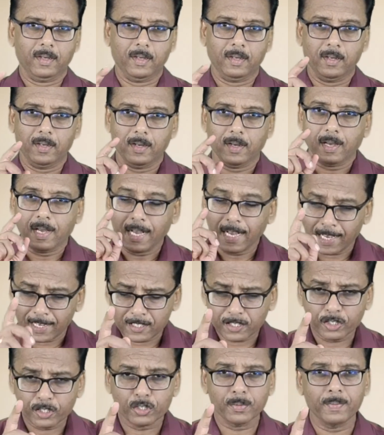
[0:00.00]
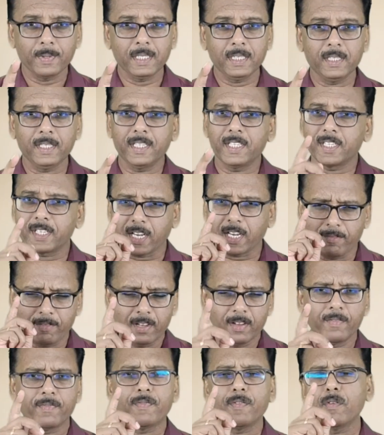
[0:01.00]
has to be the
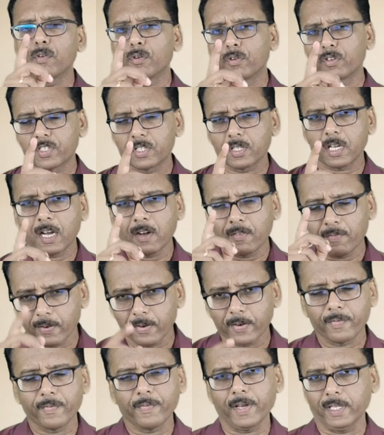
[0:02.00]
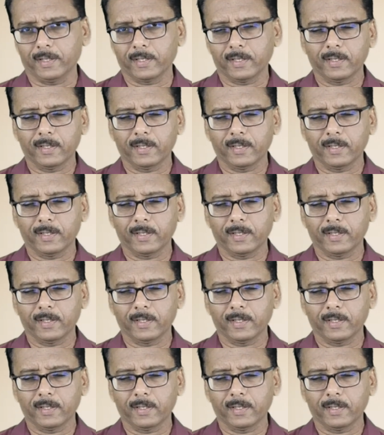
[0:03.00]
driving force of our faith.